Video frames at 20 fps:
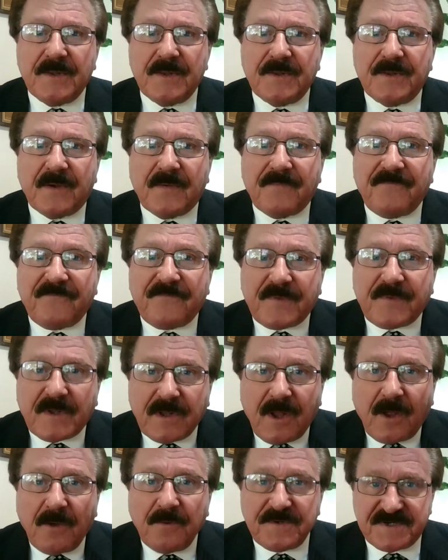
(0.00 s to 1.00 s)
the
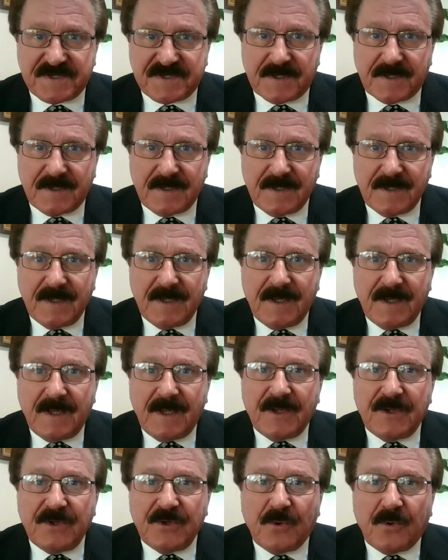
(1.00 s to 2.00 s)
closer
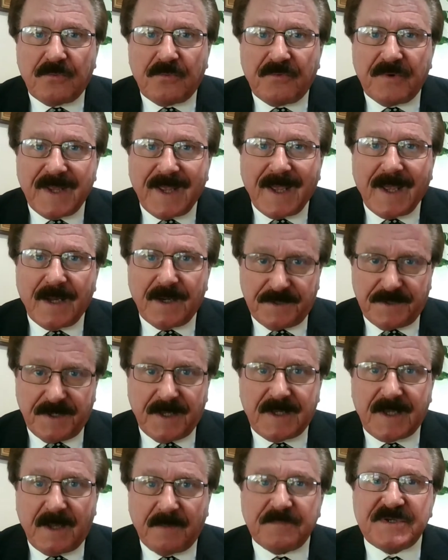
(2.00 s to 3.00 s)
your
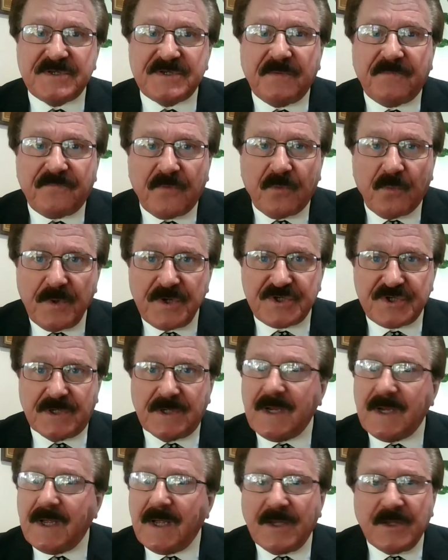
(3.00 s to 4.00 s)
reality comes to
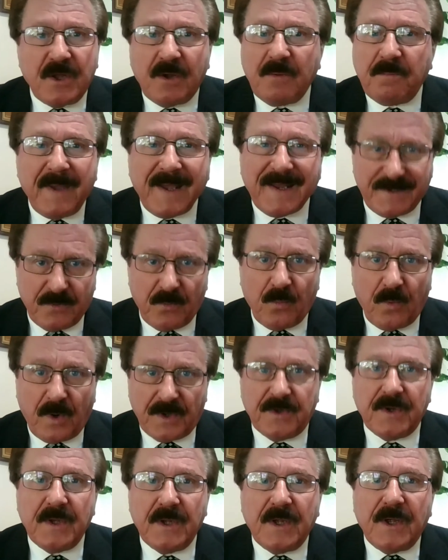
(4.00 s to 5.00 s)
fruition no matter
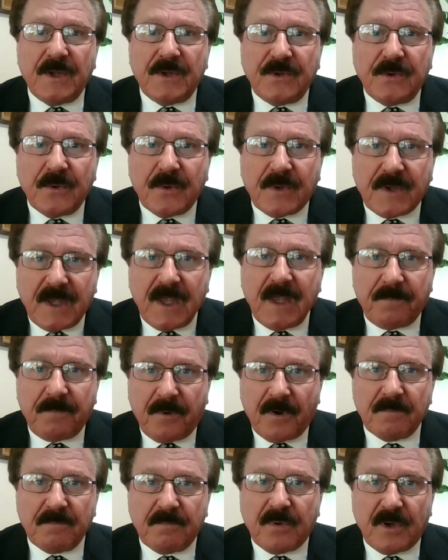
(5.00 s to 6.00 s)
what you keep
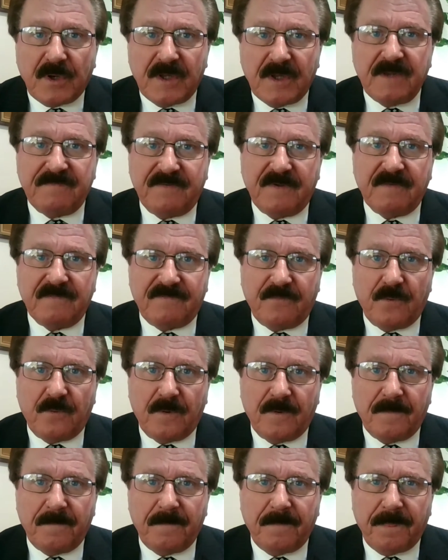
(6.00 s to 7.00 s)
on believing
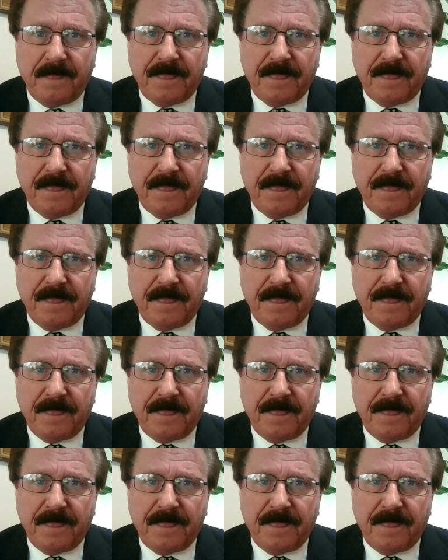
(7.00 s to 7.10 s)
for.